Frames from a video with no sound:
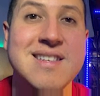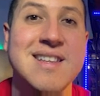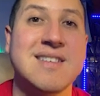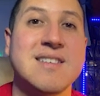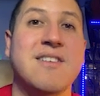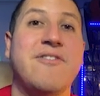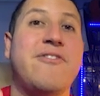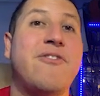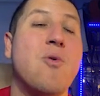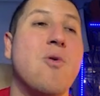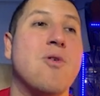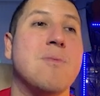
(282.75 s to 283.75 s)
and that's gonna
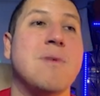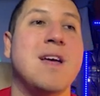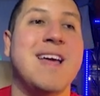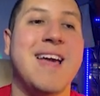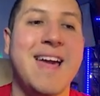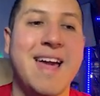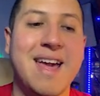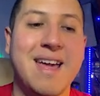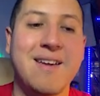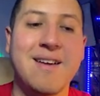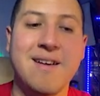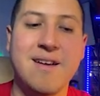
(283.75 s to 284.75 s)
form
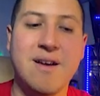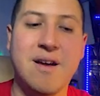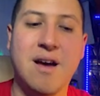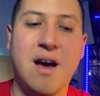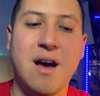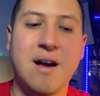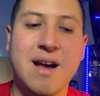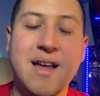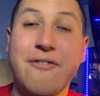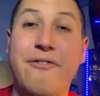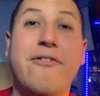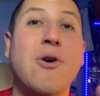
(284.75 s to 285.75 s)
a
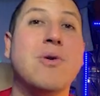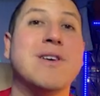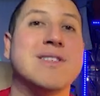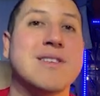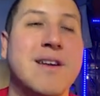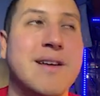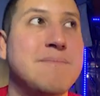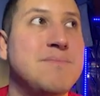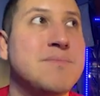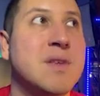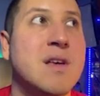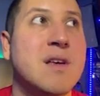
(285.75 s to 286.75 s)
kind of focus on it.
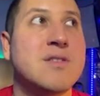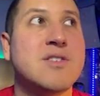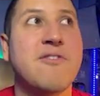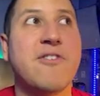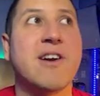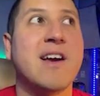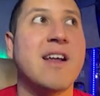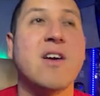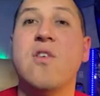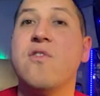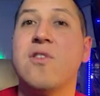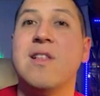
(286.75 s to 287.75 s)
Don't forget, I
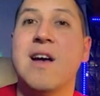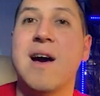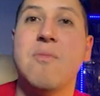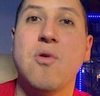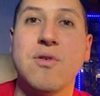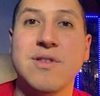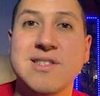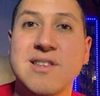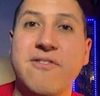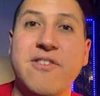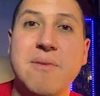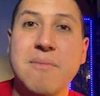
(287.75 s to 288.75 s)
go over a lot more of this
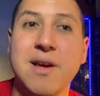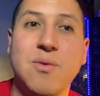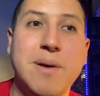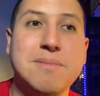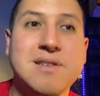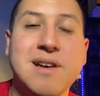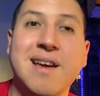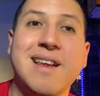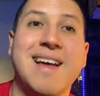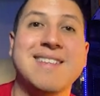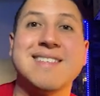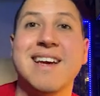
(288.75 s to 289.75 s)
stuff on the main website
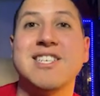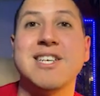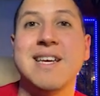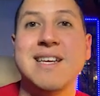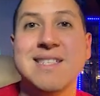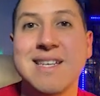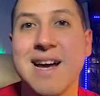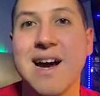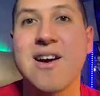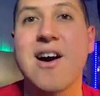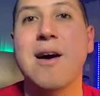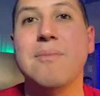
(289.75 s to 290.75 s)
at
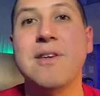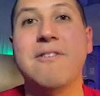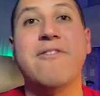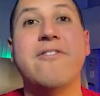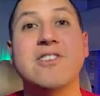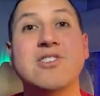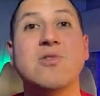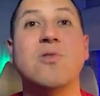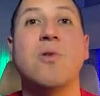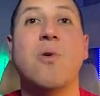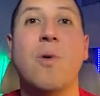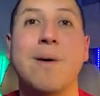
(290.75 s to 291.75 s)
sketchingeasy.com. The
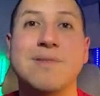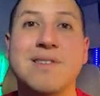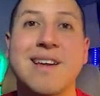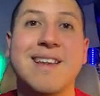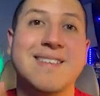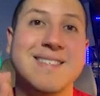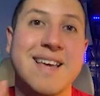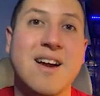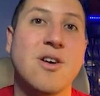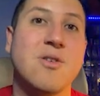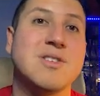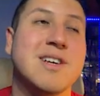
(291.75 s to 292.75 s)
official website is
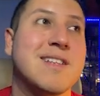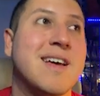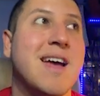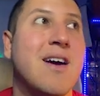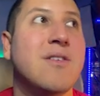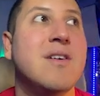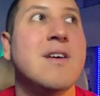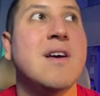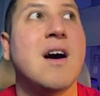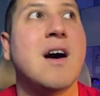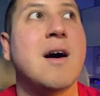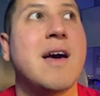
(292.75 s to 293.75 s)
there. Go check that out.
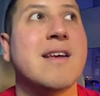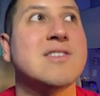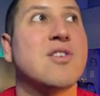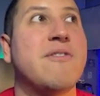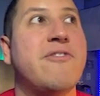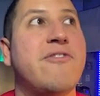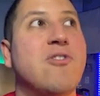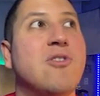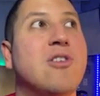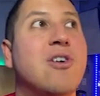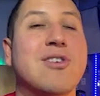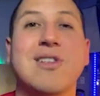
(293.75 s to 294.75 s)
And I also have full
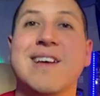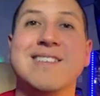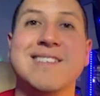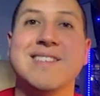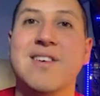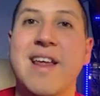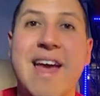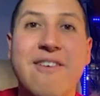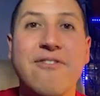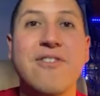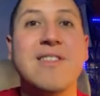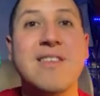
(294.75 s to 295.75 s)
long lessons on
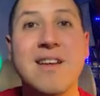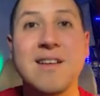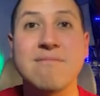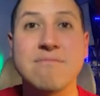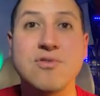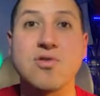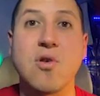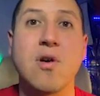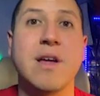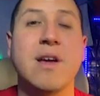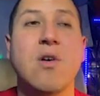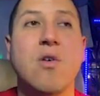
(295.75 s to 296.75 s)
everything
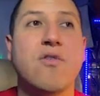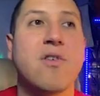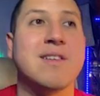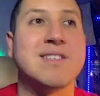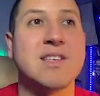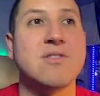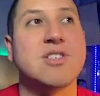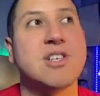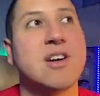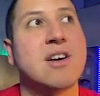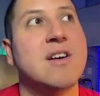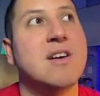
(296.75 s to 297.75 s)
drawing over at Skillshare